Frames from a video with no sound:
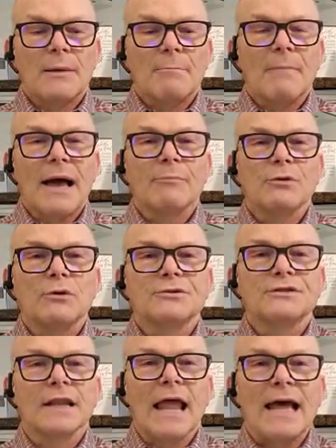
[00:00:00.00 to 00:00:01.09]
My
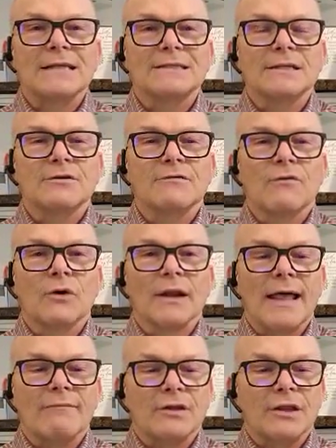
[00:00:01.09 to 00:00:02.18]
abuse lasted for
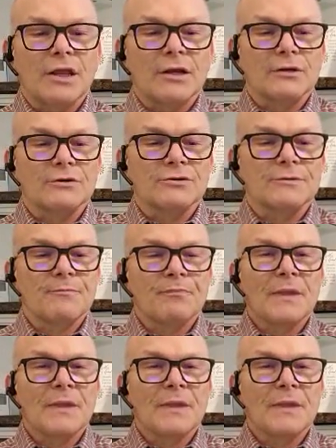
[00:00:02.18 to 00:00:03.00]
11 years.